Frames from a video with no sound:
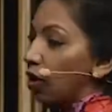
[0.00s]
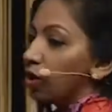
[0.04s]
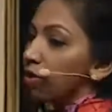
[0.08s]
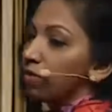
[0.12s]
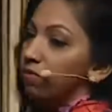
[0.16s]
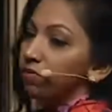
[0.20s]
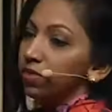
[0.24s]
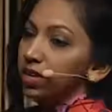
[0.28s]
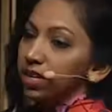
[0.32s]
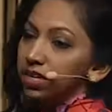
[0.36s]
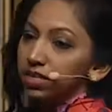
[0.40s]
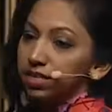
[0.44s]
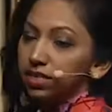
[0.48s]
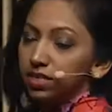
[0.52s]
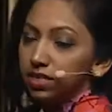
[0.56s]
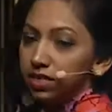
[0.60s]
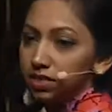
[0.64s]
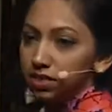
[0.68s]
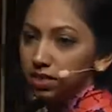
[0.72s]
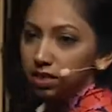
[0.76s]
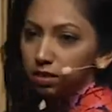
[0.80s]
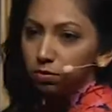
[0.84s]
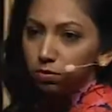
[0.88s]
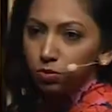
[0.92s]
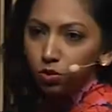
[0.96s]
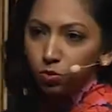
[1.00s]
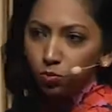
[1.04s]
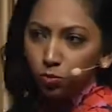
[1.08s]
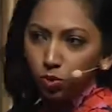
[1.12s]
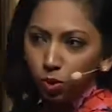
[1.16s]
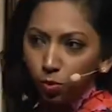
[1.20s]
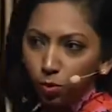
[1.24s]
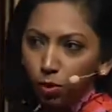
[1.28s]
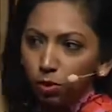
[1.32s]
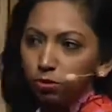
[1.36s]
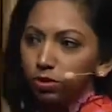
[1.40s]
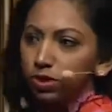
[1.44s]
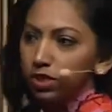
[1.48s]
of their systems
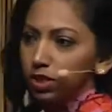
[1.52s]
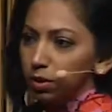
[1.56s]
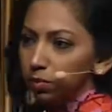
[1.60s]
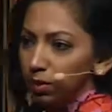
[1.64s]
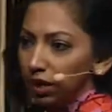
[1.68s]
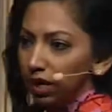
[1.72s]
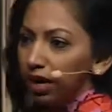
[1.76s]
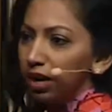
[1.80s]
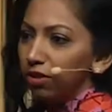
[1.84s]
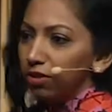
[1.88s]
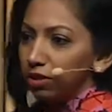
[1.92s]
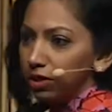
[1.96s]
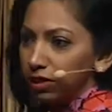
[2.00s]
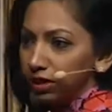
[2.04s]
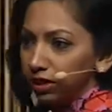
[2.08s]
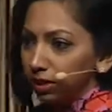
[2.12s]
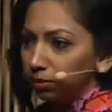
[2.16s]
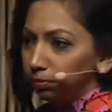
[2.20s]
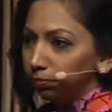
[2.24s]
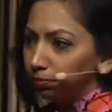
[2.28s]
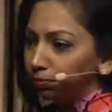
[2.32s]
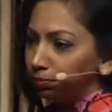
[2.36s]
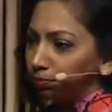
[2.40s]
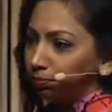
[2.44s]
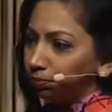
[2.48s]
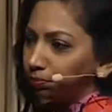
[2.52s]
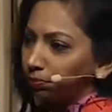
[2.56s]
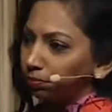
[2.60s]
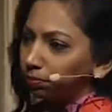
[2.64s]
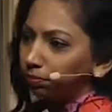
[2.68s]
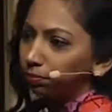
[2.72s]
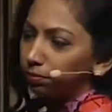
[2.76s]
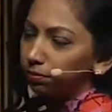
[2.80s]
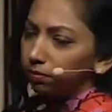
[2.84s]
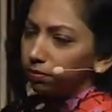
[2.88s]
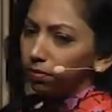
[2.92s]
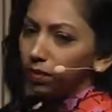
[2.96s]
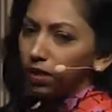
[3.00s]
promote similarity.
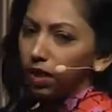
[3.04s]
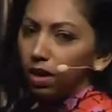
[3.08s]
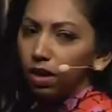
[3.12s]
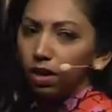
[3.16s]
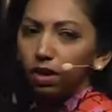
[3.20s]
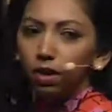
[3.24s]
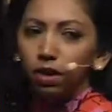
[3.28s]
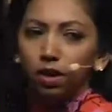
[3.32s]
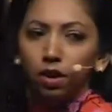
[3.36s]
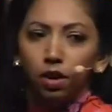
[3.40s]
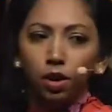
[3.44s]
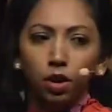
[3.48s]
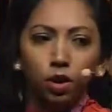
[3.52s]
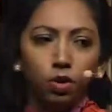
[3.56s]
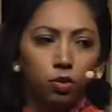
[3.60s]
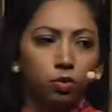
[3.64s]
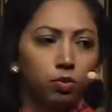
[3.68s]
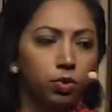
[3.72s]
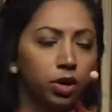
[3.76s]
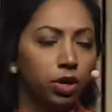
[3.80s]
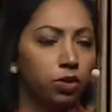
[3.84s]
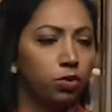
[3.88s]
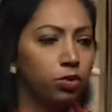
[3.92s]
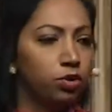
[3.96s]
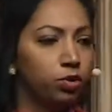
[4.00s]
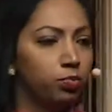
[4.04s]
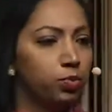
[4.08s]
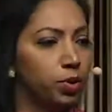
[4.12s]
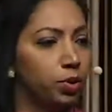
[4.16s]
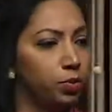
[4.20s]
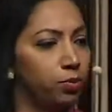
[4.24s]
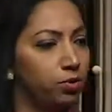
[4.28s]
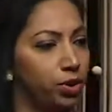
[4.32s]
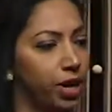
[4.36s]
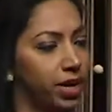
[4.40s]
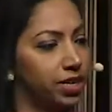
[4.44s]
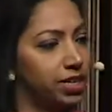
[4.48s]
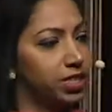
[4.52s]
Recruitment
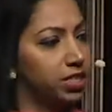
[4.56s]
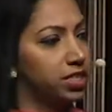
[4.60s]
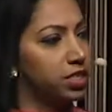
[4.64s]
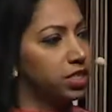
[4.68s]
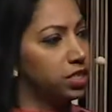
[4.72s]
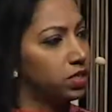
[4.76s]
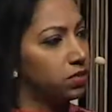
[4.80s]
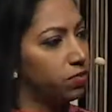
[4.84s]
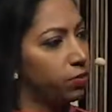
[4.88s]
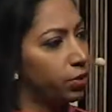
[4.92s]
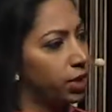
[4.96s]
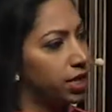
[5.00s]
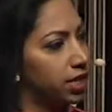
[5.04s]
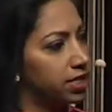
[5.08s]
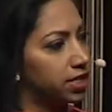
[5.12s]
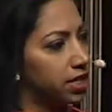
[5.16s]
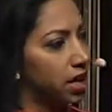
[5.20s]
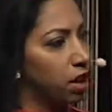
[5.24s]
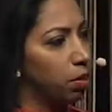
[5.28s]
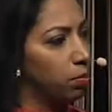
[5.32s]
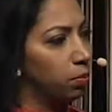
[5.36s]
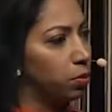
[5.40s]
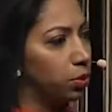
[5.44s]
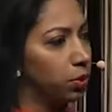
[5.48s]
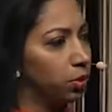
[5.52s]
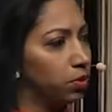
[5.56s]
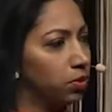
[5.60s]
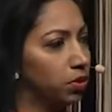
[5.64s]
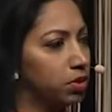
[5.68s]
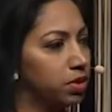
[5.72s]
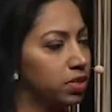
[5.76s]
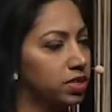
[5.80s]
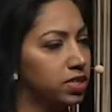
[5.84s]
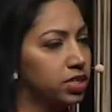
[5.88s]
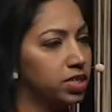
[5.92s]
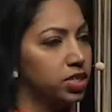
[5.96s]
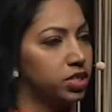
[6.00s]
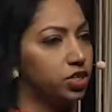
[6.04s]
practices, for example,
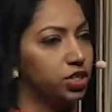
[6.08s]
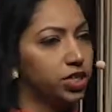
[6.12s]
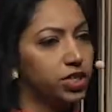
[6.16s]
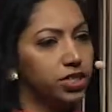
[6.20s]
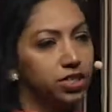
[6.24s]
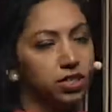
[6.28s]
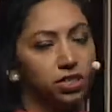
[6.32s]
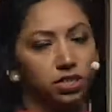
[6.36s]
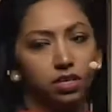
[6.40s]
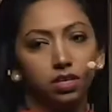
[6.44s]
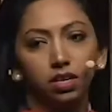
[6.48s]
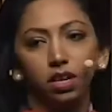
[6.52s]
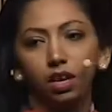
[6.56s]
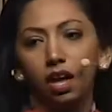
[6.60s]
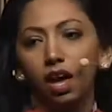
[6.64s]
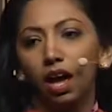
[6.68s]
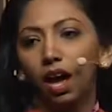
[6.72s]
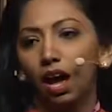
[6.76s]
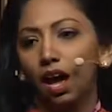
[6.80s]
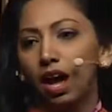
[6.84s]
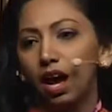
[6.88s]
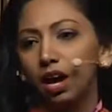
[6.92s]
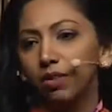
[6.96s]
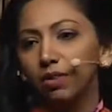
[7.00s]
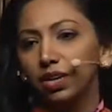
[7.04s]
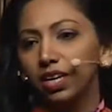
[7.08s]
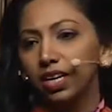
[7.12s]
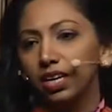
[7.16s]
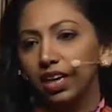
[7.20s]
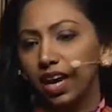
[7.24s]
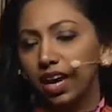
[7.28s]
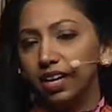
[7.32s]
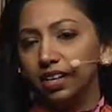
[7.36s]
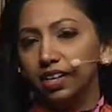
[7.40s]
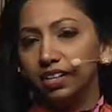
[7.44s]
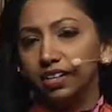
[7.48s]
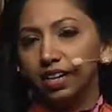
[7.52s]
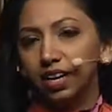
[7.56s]
suggest hiring
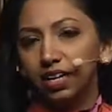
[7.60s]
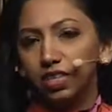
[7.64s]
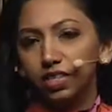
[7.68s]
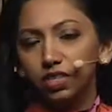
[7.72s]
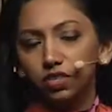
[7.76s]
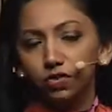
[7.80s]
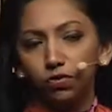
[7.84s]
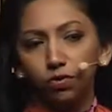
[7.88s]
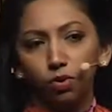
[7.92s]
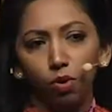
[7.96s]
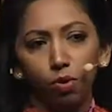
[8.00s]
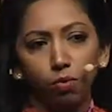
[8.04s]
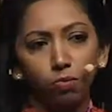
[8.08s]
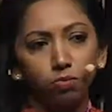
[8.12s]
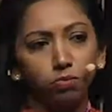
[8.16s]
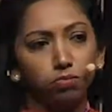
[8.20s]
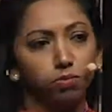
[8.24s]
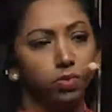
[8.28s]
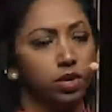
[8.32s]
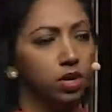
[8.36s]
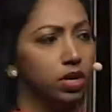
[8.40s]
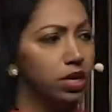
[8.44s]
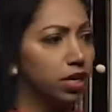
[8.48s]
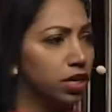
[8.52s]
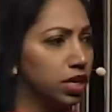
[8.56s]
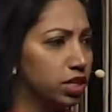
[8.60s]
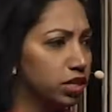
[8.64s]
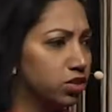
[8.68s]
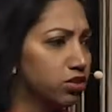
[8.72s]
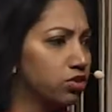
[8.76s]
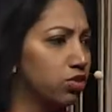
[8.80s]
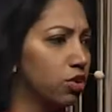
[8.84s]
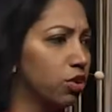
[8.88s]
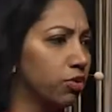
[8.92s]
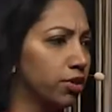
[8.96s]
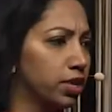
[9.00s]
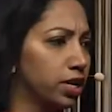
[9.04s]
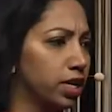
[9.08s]
candidates from
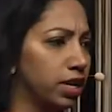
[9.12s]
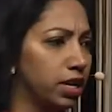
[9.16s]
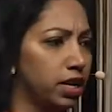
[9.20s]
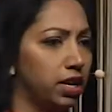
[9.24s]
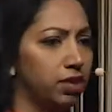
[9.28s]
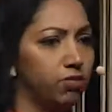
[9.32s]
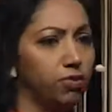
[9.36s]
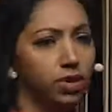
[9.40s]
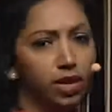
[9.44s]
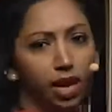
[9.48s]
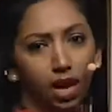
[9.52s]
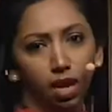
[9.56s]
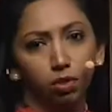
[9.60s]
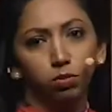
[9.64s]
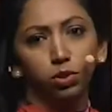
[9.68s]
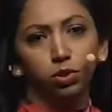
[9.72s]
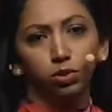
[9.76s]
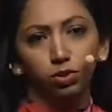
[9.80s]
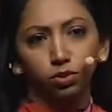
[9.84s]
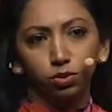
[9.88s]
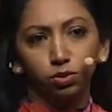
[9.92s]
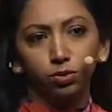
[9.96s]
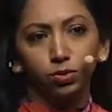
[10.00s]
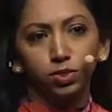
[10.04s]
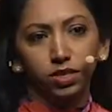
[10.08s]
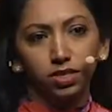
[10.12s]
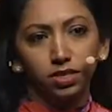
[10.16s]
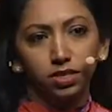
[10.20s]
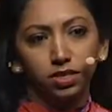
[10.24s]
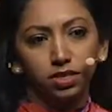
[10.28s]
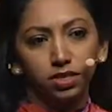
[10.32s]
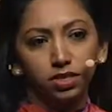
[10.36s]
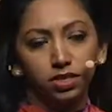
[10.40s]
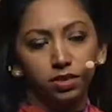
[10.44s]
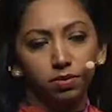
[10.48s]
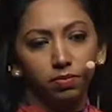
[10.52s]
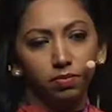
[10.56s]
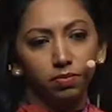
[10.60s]
historically reliable
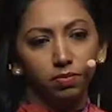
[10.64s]
sources.